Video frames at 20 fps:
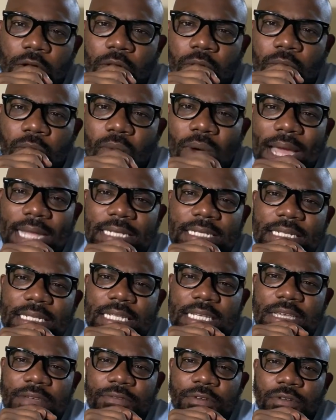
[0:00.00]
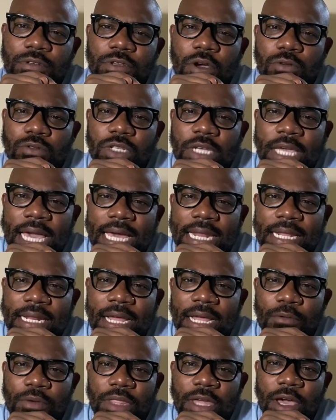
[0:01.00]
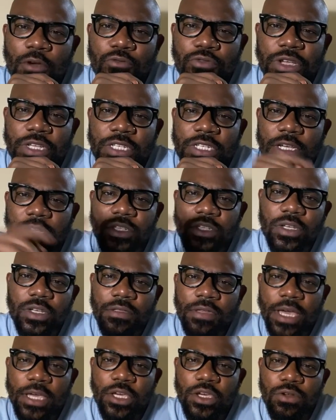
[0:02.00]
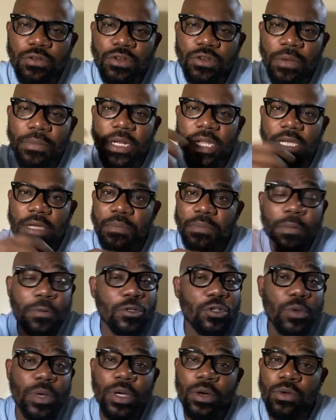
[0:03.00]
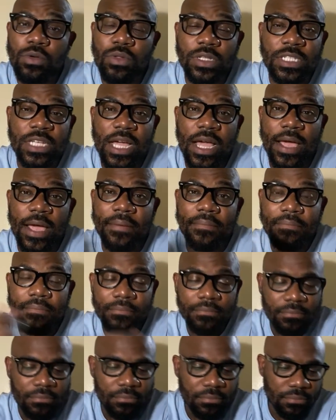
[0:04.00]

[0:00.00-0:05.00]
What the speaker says: Why did he even go to Canada without research? Thank you, Dominic. People do it all the time.